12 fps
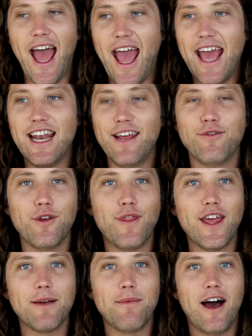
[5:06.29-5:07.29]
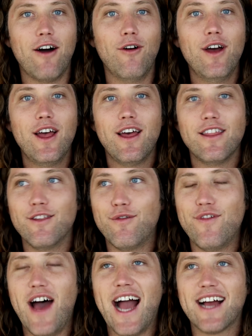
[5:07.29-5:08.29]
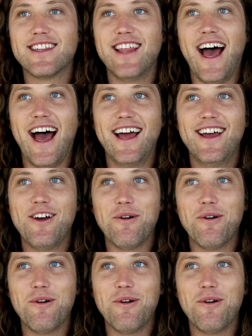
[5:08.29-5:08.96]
And if you think about the fact that